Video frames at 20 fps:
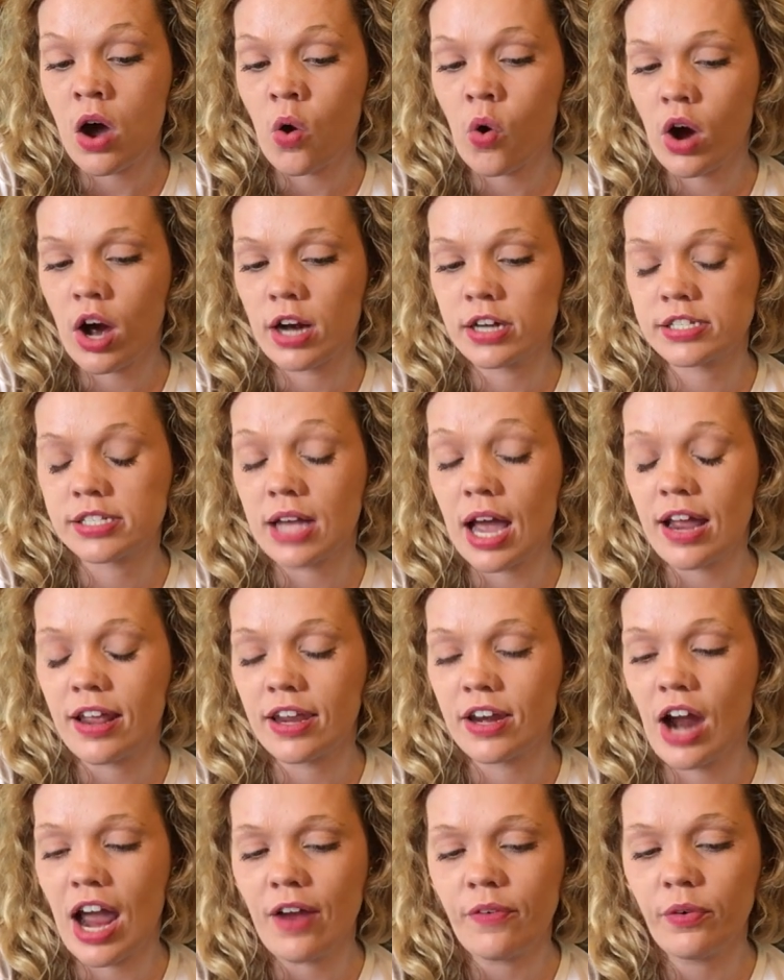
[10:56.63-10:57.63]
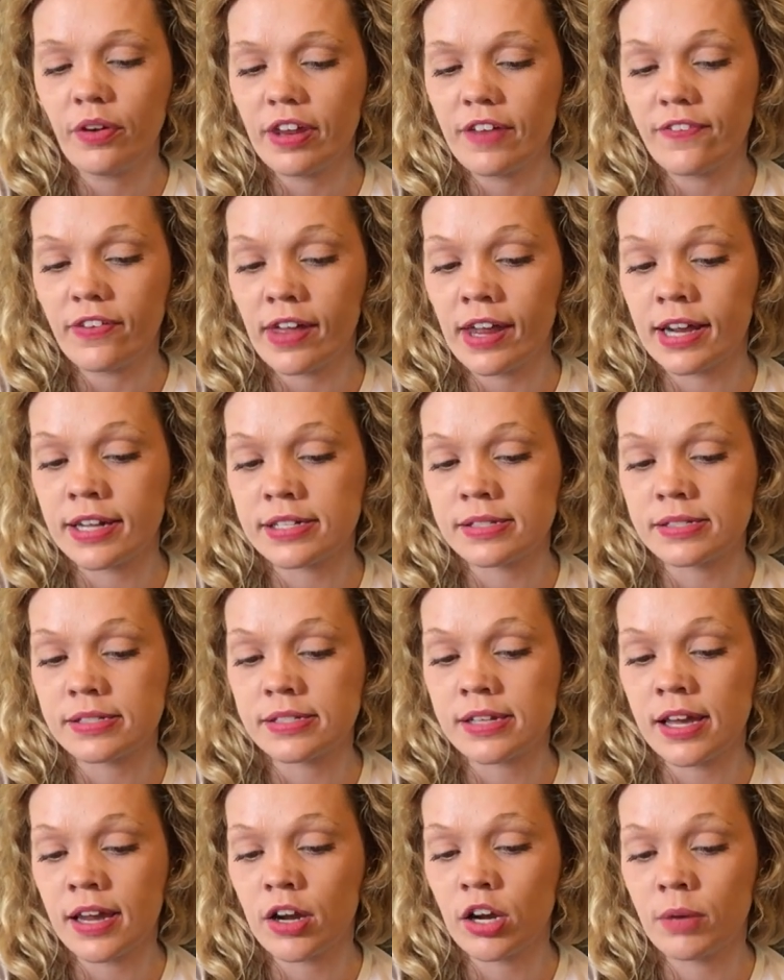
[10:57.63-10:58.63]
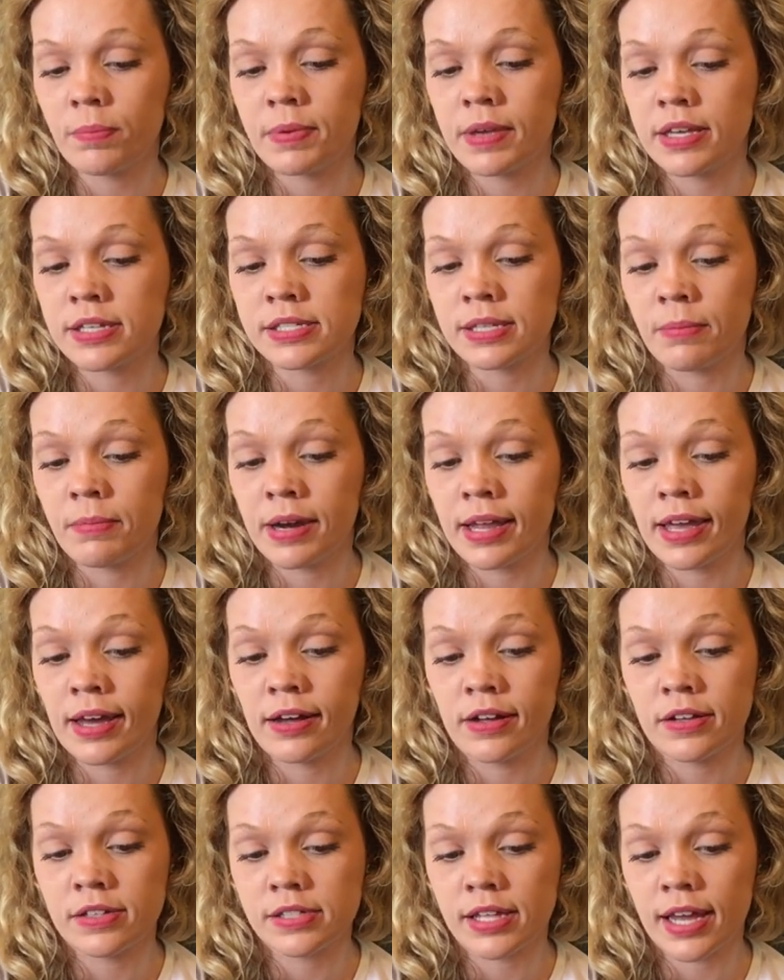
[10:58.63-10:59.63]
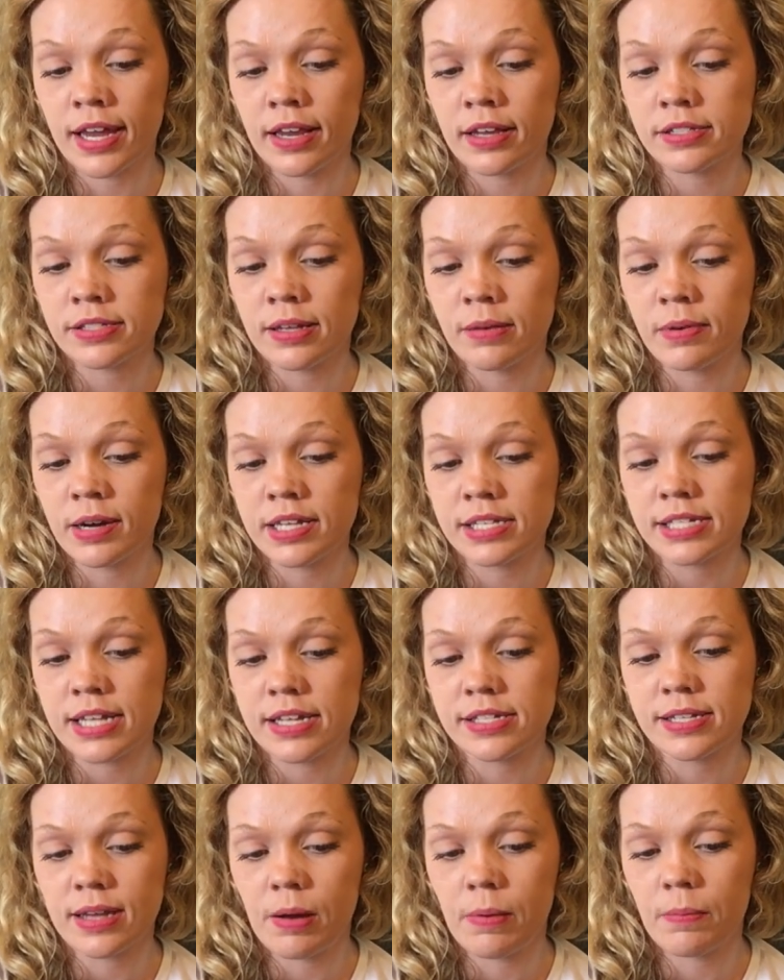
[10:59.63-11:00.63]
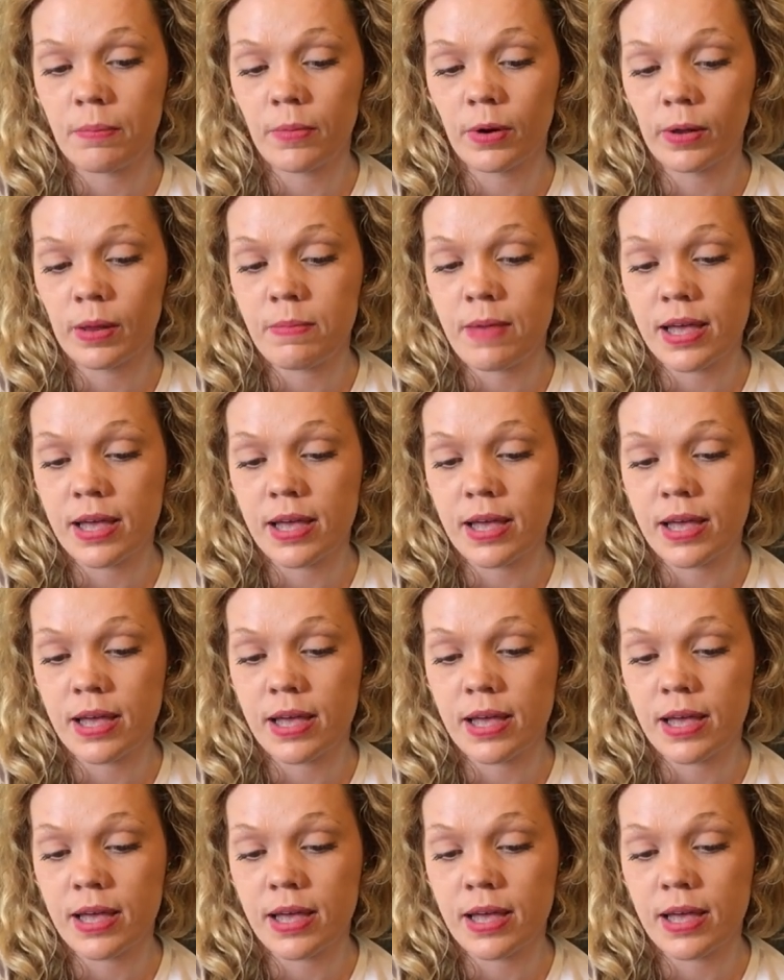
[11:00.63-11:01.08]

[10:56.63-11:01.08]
or, you know, I really feel like it could be somebody else, like somebody said something really